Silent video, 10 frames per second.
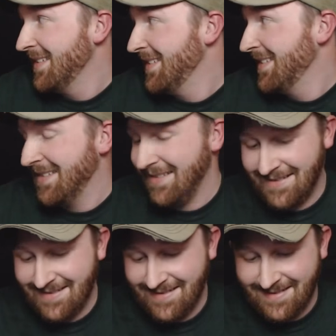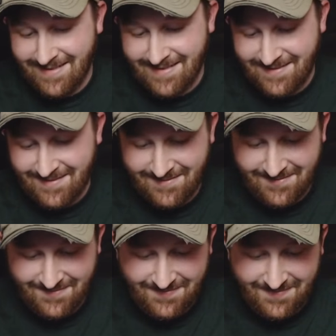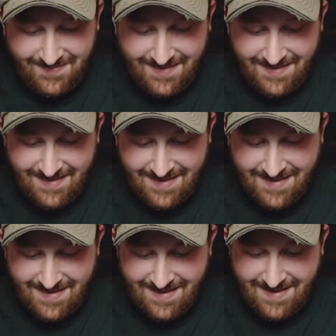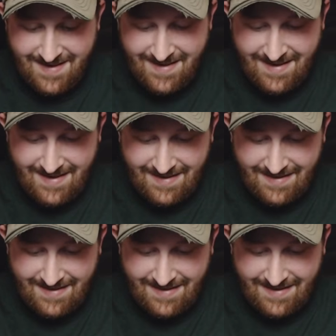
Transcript: The person shown says nothing.